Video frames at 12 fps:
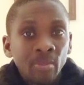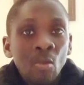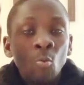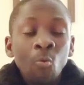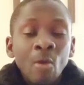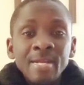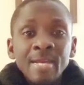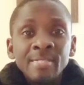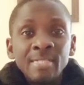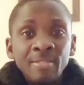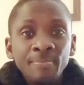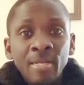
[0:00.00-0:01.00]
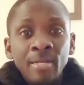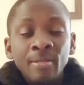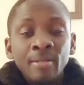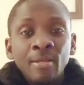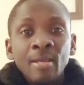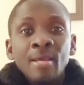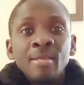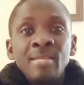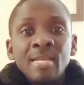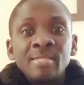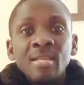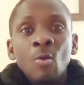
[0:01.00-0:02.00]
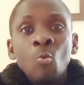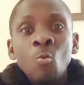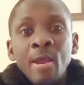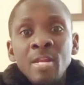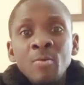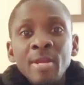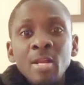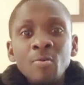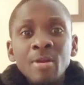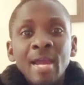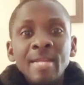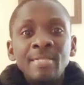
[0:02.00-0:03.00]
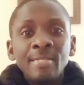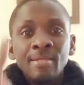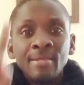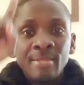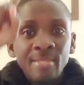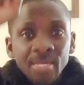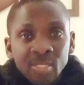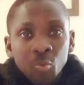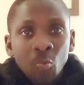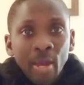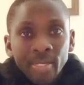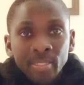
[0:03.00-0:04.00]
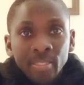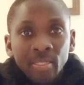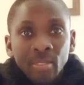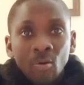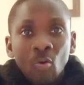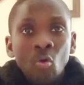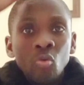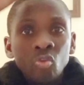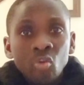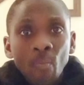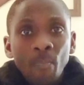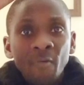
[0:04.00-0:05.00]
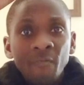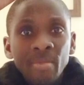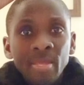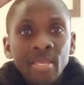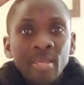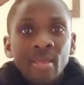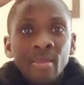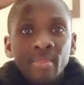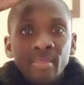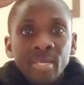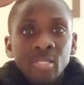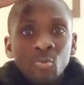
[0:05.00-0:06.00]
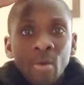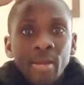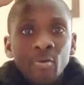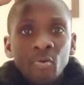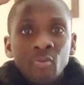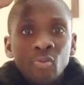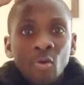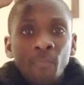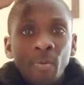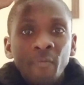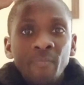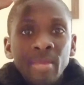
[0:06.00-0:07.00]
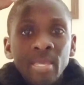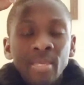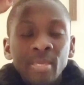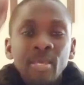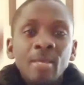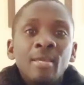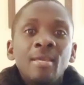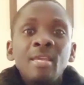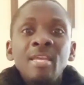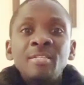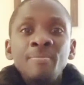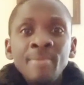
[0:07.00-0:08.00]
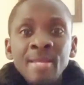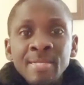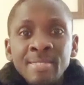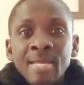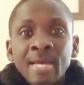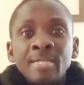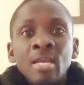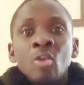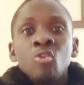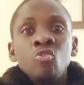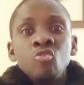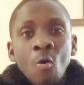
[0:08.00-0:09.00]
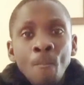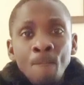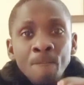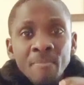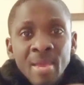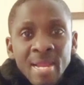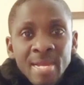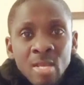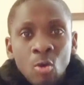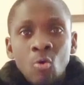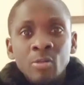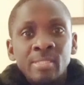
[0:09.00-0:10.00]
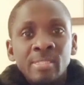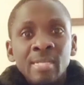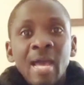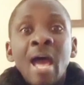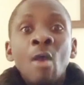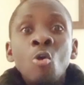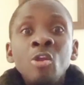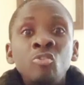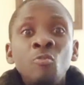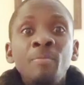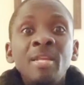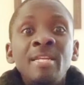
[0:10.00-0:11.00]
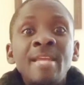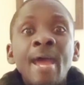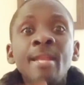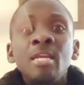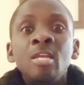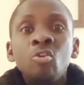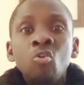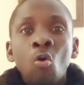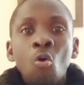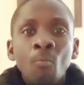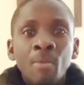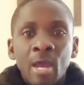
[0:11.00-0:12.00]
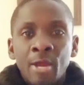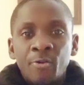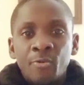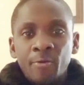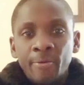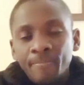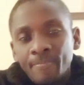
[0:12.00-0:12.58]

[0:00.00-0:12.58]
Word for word: What does it mean? Yes, when we look at this word on top of me, this word on top of me, it means that your medicals are going to be done in your home country.